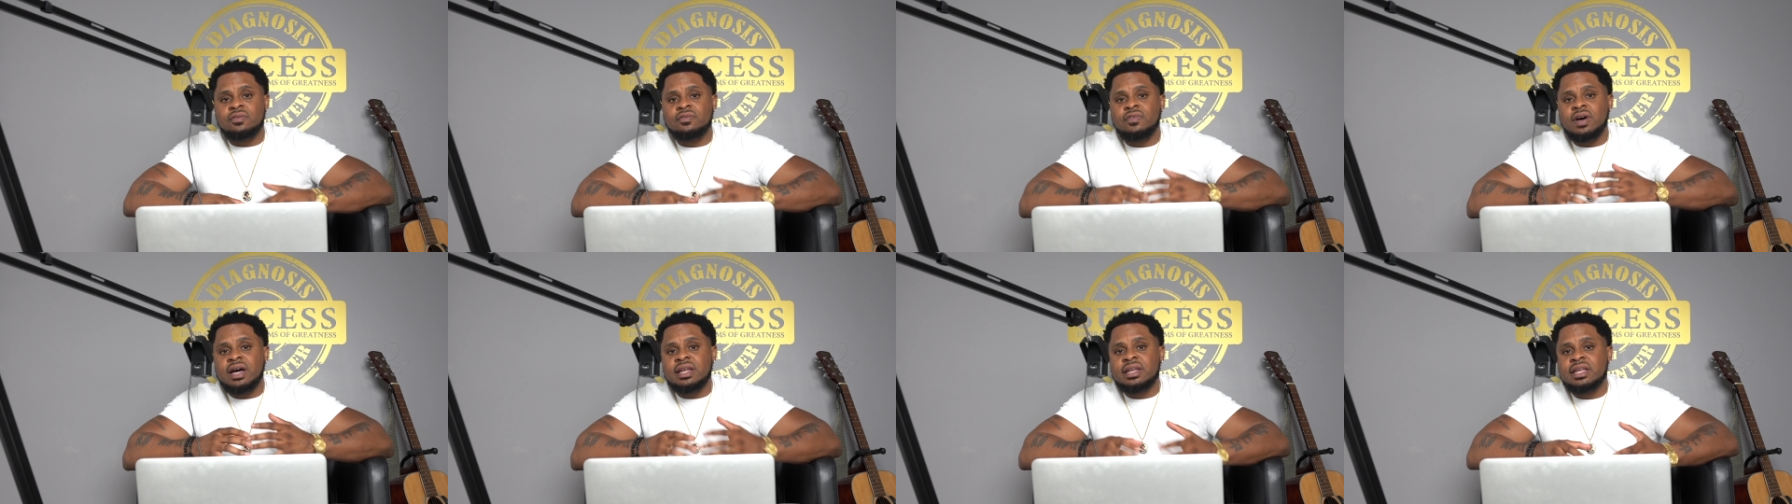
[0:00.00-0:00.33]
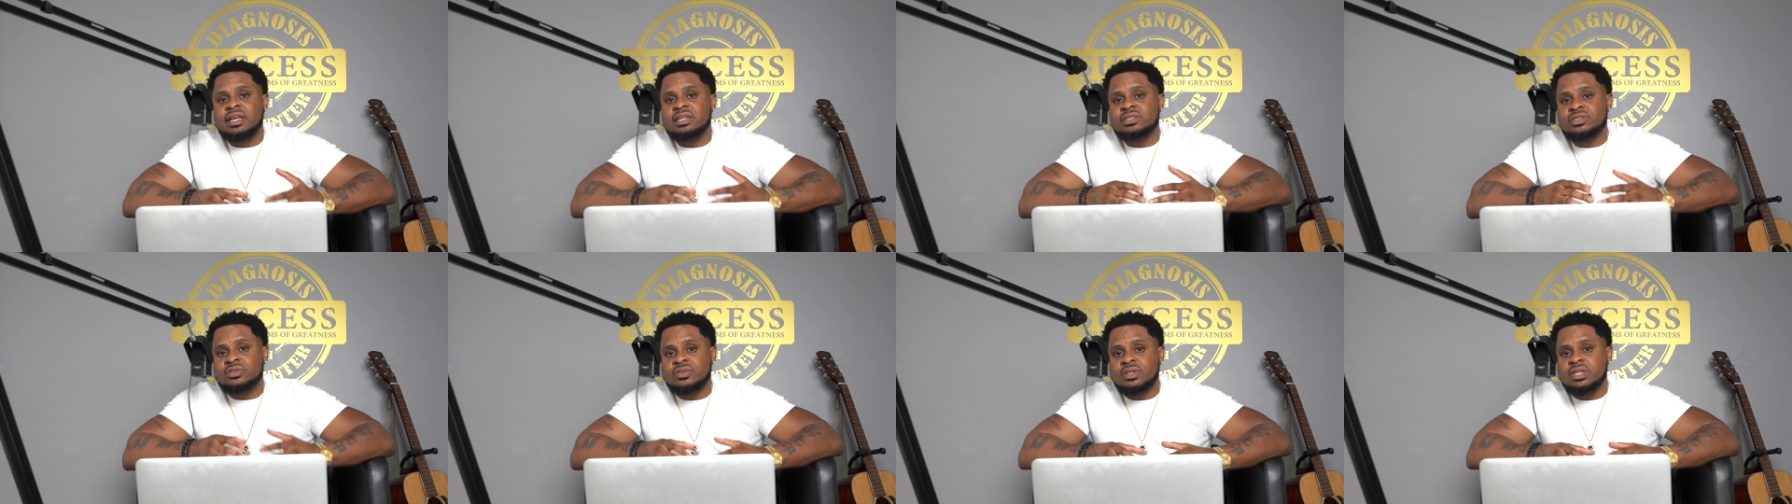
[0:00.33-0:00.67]

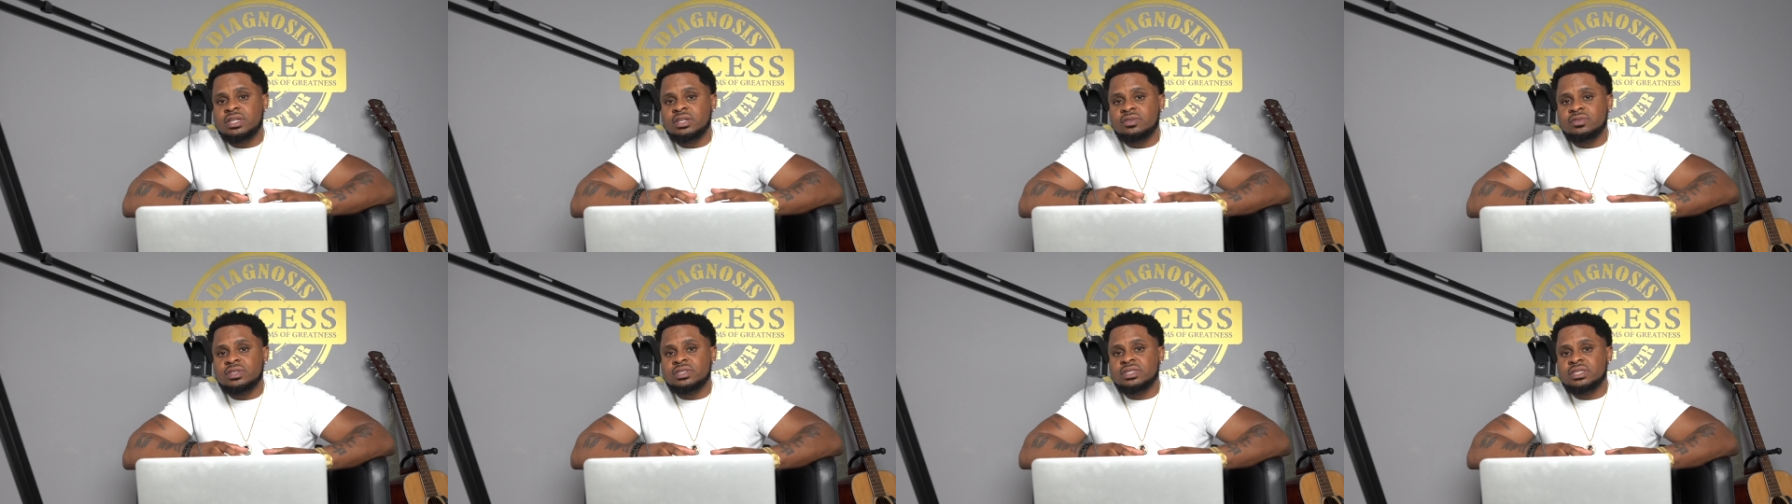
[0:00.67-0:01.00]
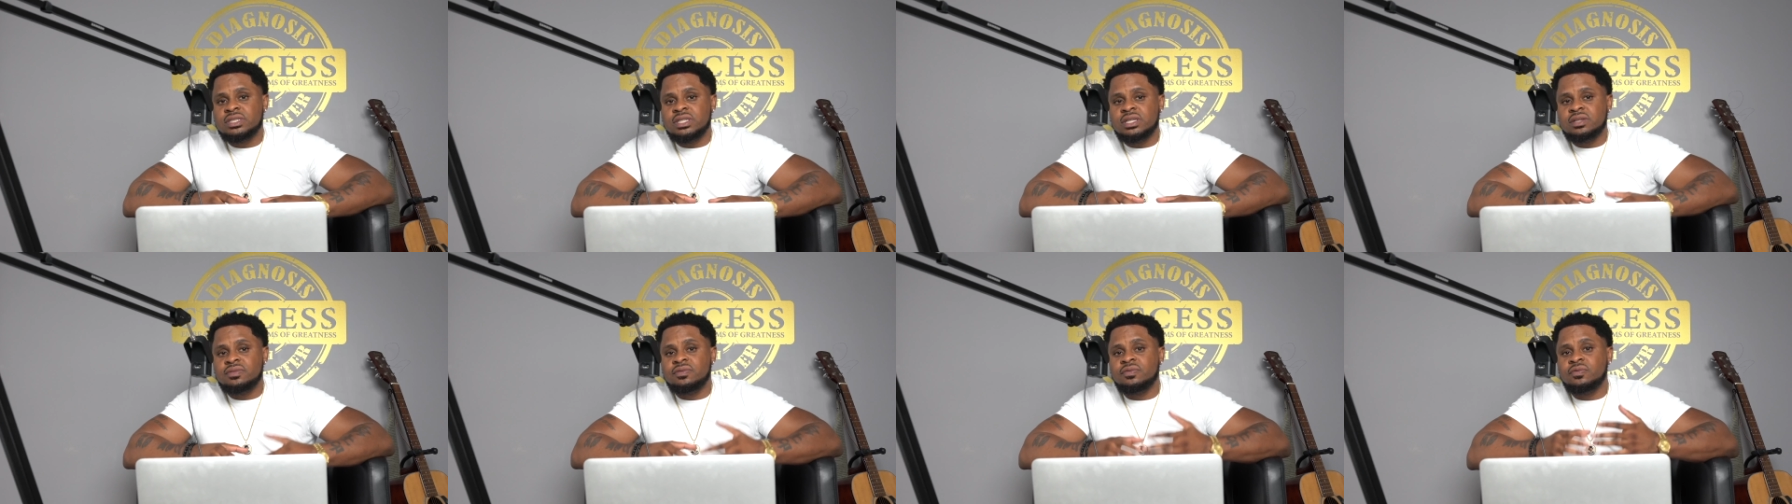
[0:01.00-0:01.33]
Financial
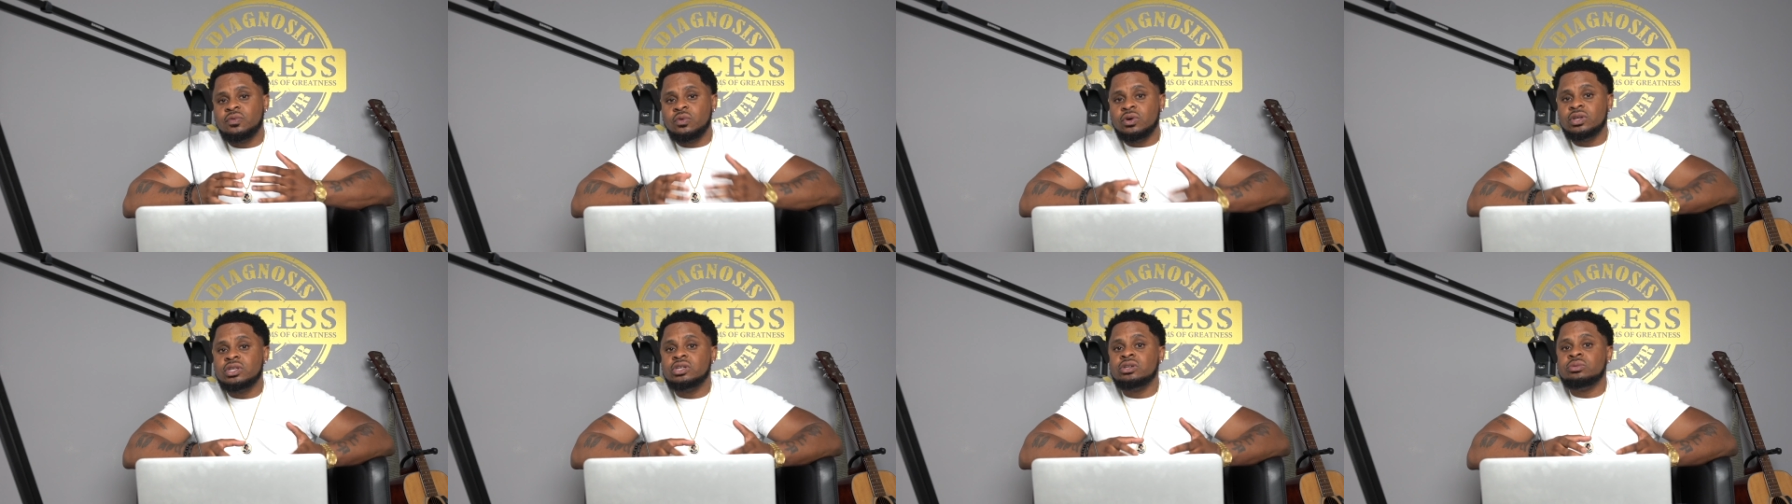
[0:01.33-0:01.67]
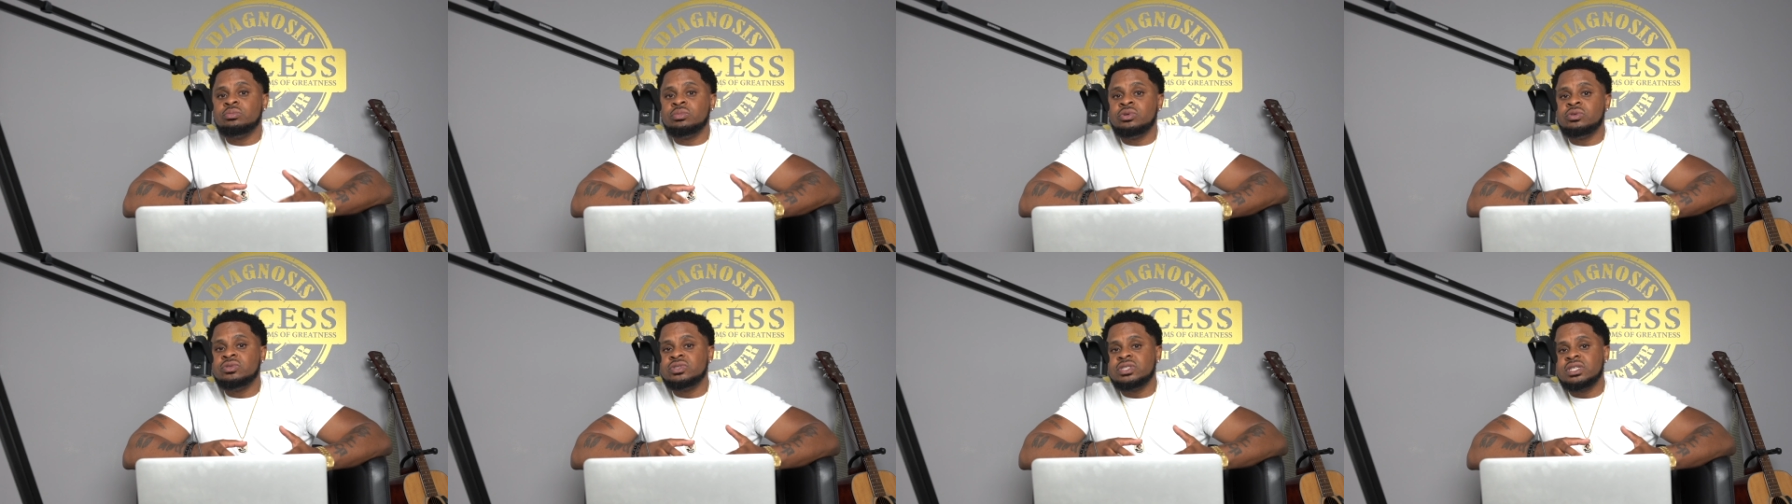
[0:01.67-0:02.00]
literacy for your
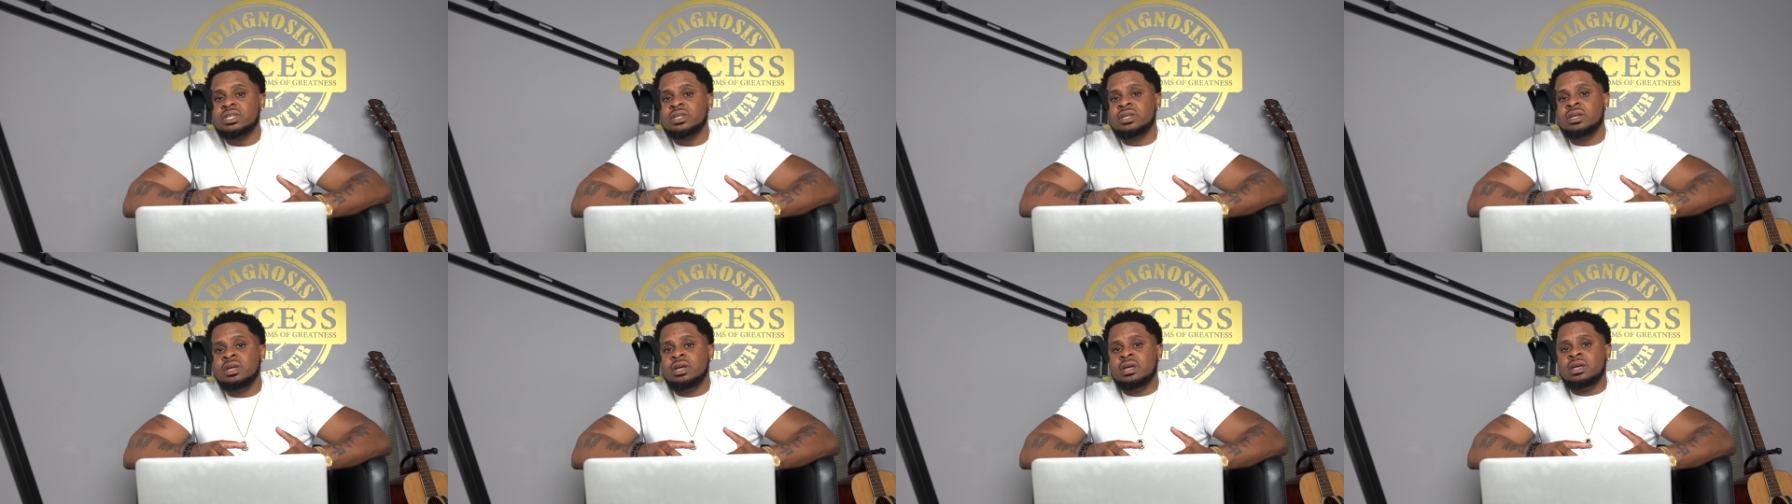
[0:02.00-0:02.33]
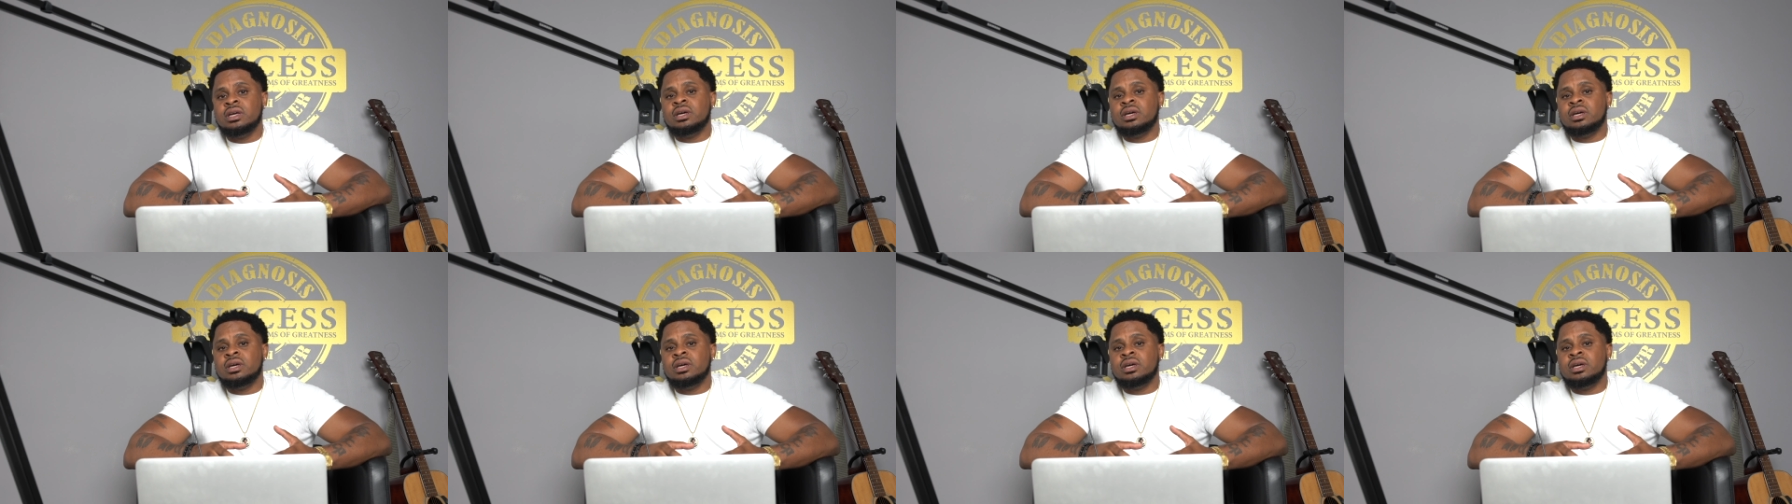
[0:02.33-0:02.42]
music,